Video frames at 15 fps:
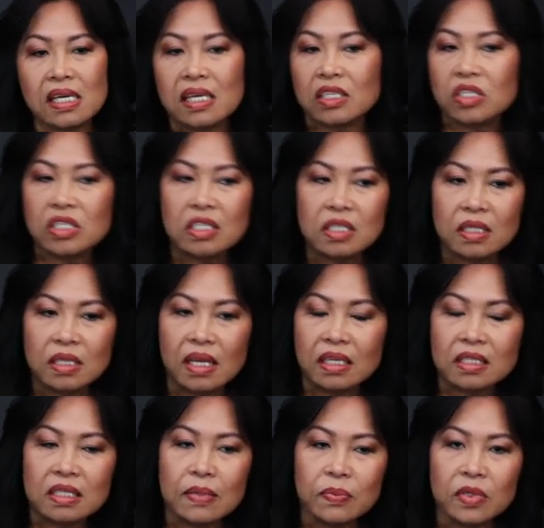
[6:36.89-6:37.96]
and she's
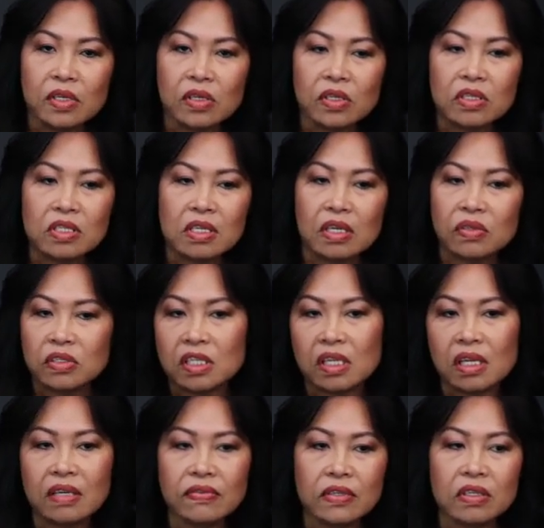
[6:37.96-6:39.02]
accepting herself, and she's
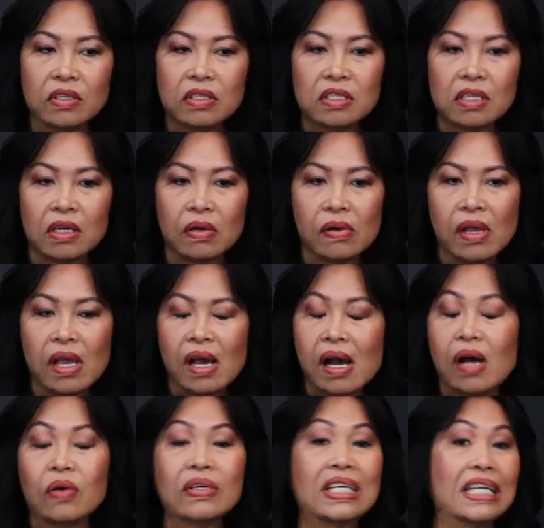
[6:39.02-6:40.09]
loving herself,
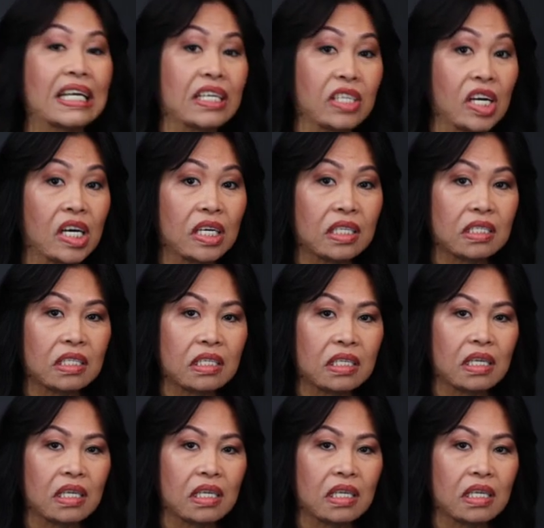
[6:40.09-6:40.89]
how can I not?